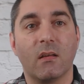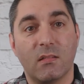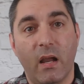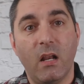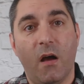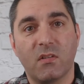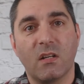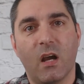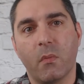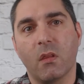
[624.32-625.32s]
Sign-offs
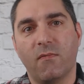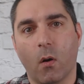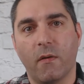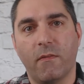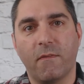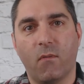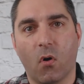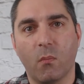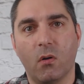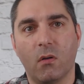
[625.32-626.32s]
can come in the form of a
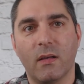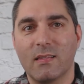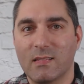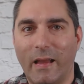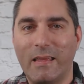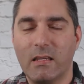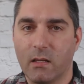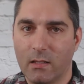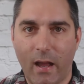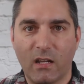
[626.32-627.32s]
formal
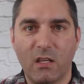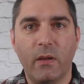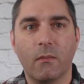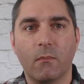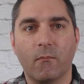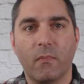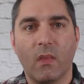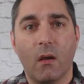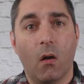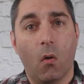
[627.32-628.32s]
signed document,
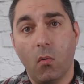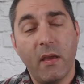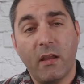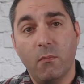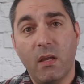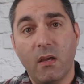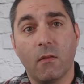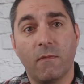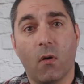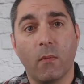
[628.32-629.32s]
or they can be
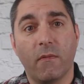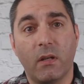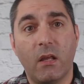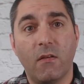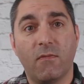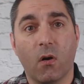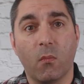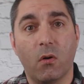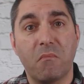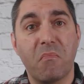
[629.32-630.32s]
in the form of an
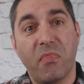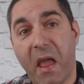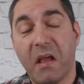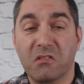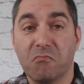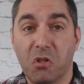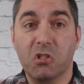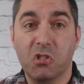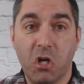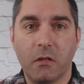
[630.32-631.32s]
informal, thanks,
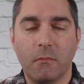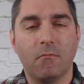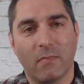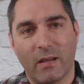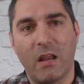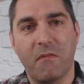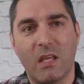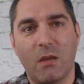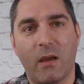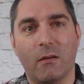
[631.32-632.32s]
looks good, kind of
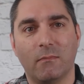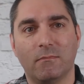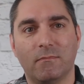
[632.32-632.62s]
an email.